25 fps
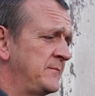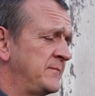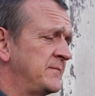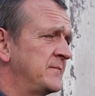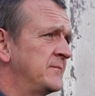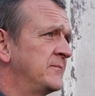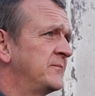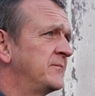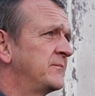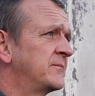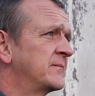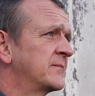
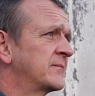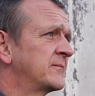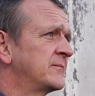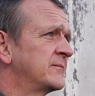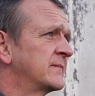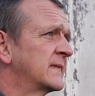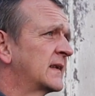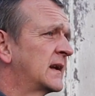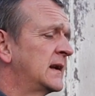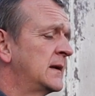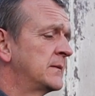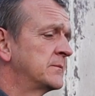and
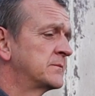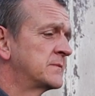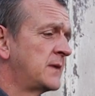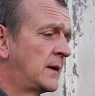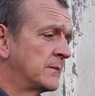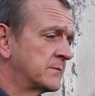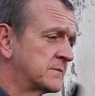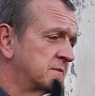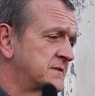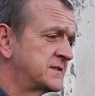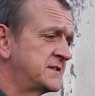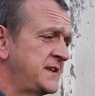
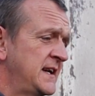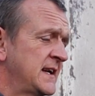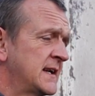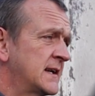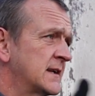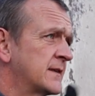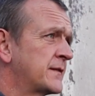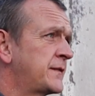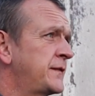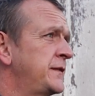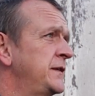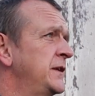I'm
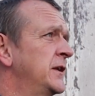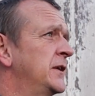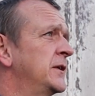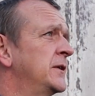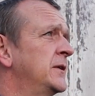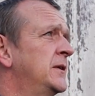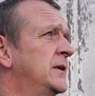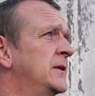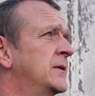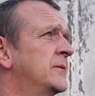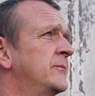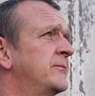taking a
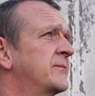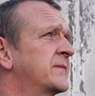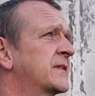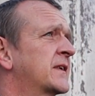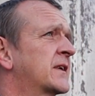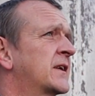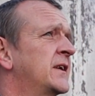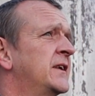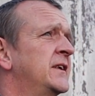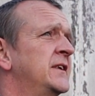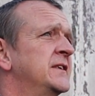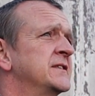few
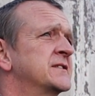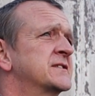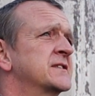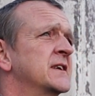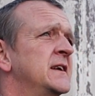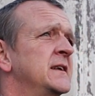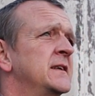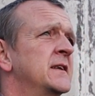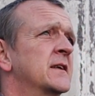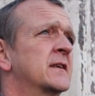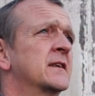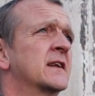
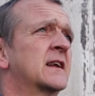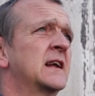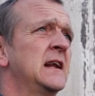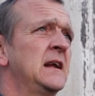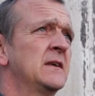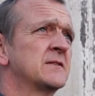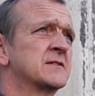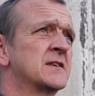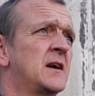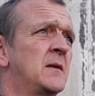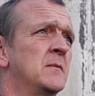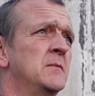because
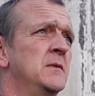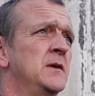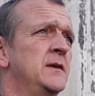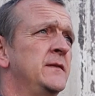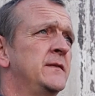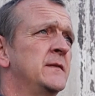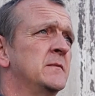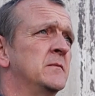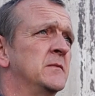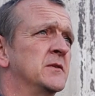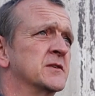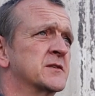the clouds
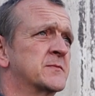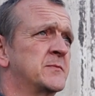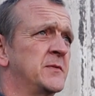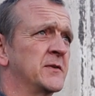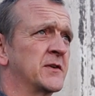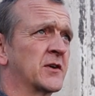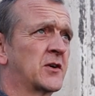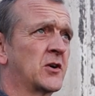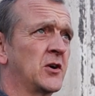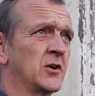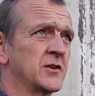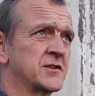aren't
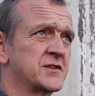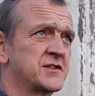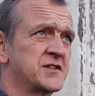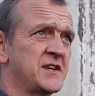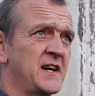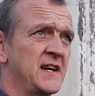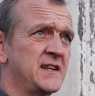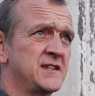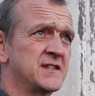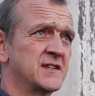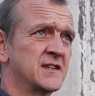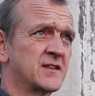moving much, but the
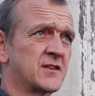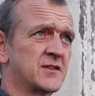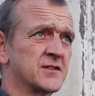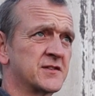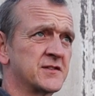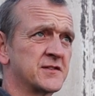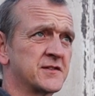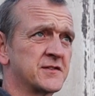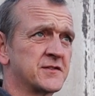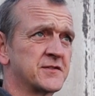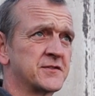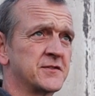colour's
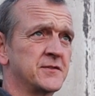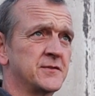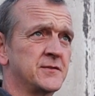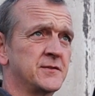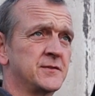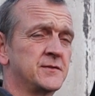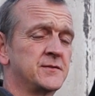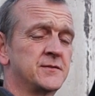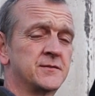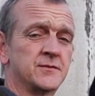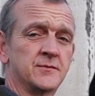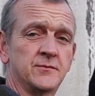changing because as
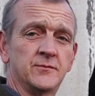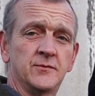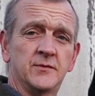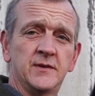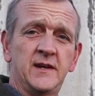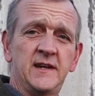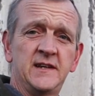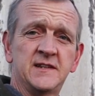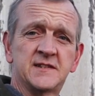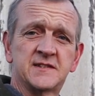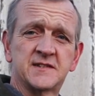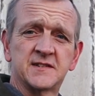the sun
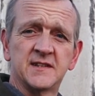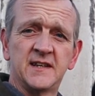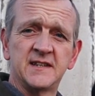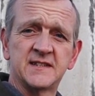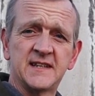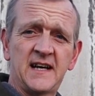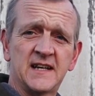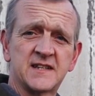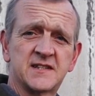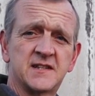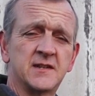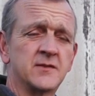
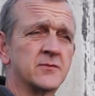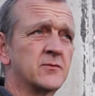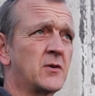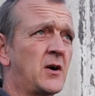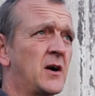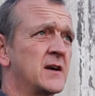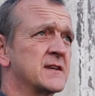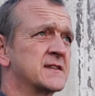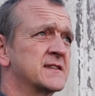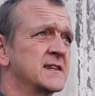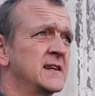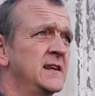is
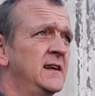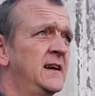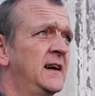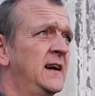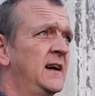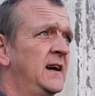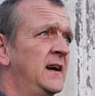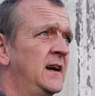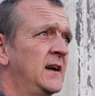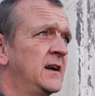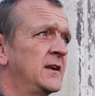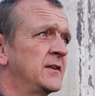actually
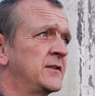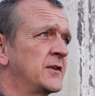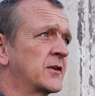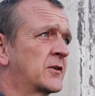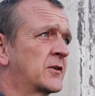rising.